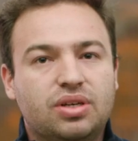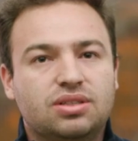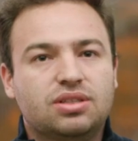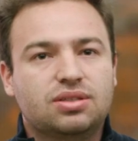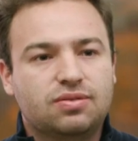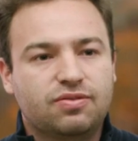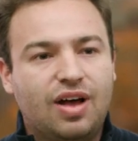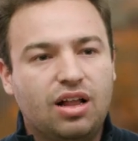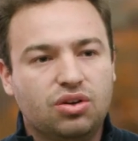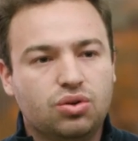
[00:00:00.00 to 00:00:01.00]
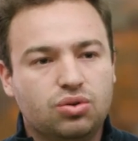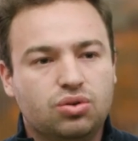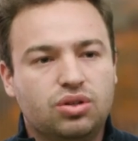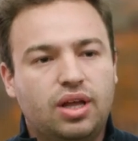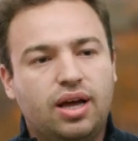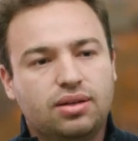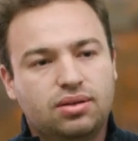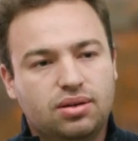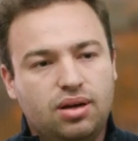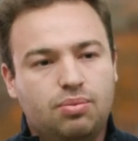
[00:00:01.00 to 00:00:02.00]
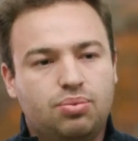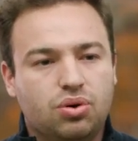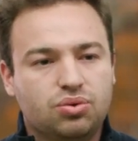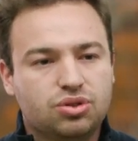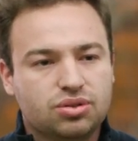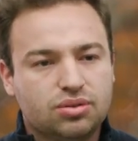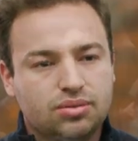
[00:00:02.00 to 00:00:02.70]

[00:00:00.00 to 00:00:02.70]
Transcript: business value to that approach.